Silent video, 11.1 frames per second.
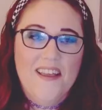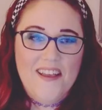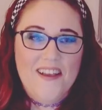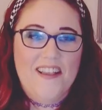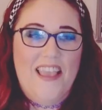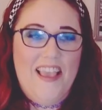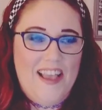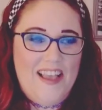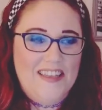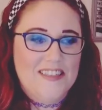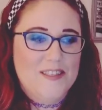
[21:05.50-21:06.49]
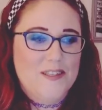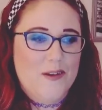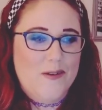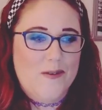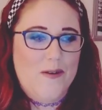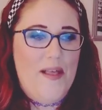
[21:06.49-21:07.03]
Okay guys,
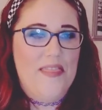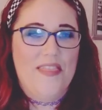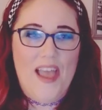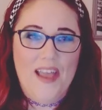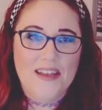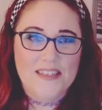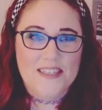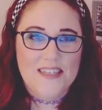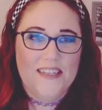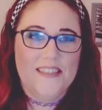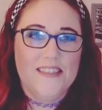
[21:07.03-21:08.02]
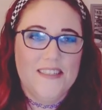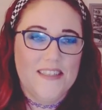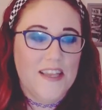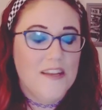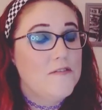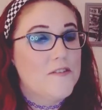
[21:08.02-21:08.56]
so that is
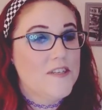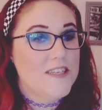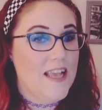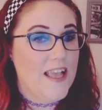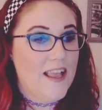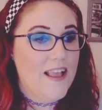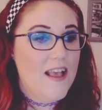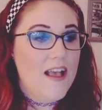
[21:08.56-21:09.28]
it for today.